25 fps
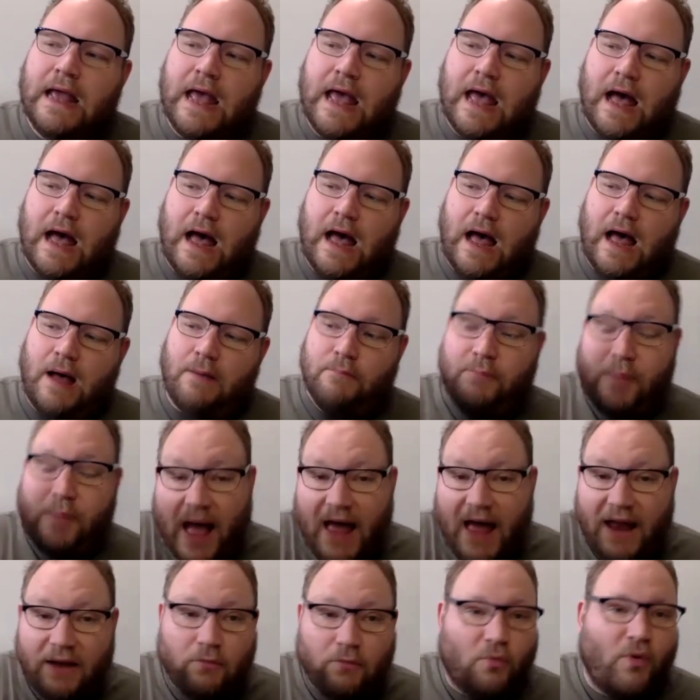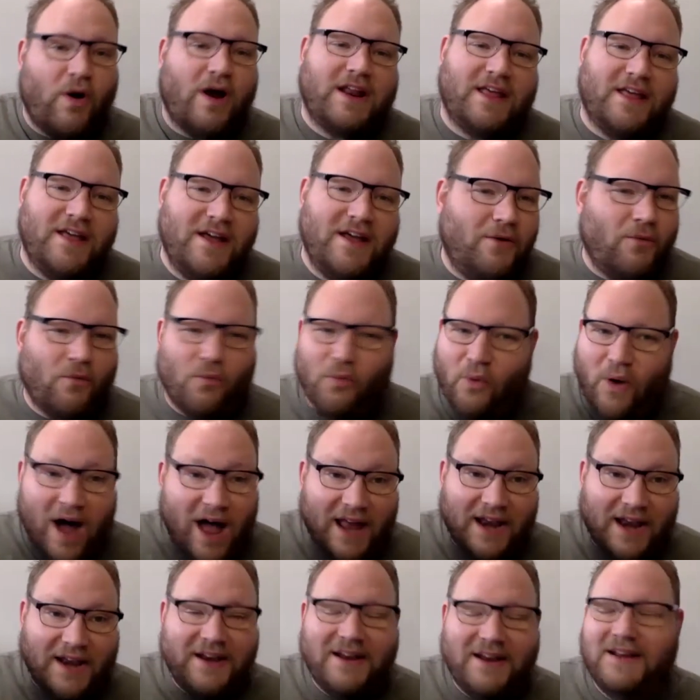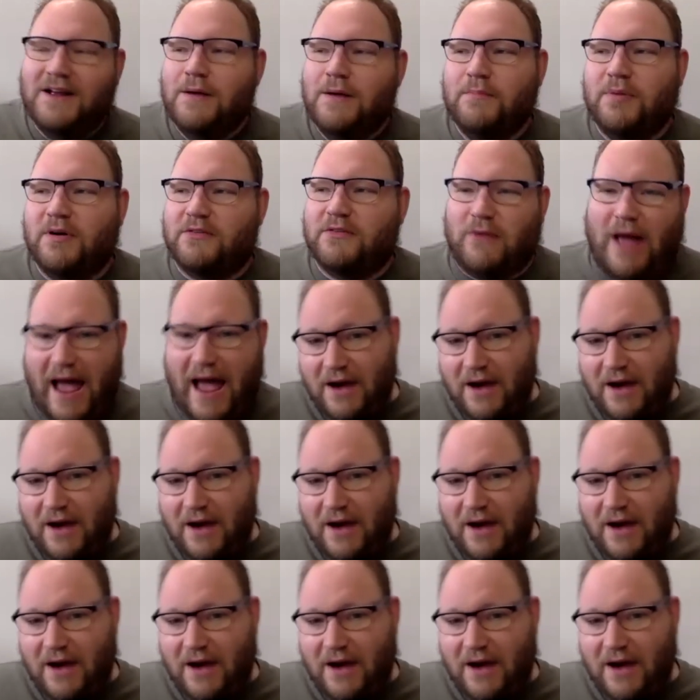But one person,